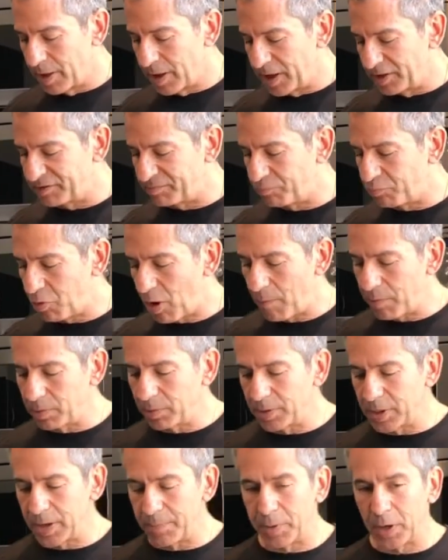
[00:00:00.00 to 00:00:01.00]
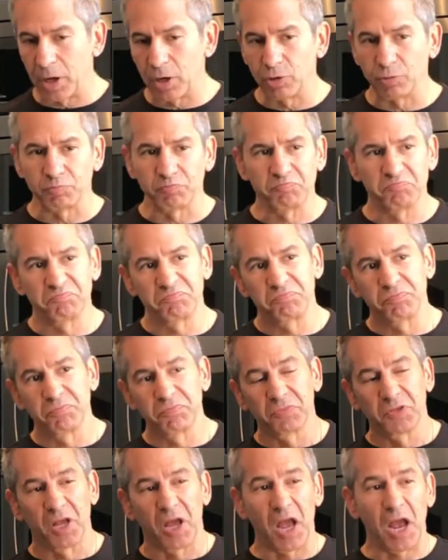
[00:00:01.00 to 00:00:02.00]
It's probably about,
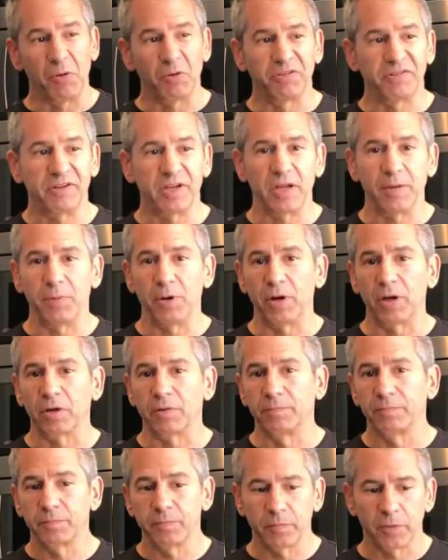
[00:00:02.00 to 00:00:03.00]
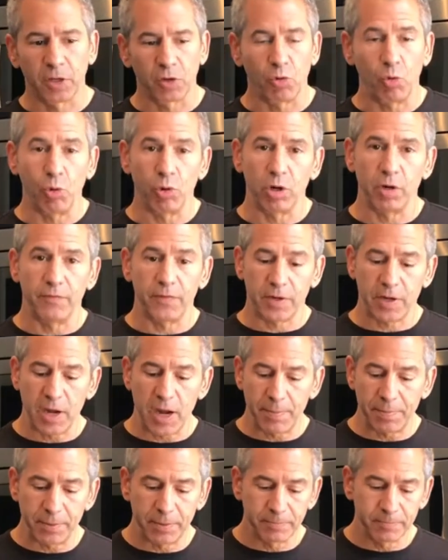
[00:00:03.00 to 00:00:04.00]
I would say, about 1/4
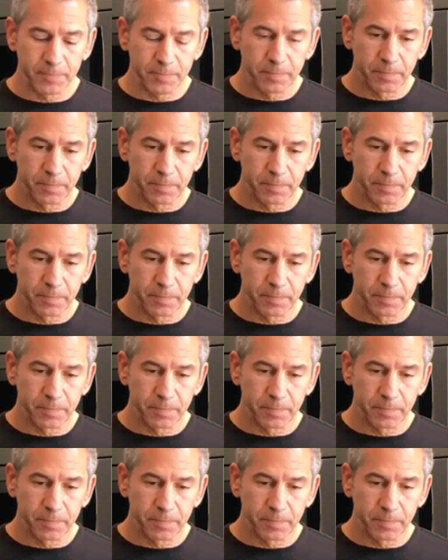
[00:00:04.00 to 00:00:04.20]
cup.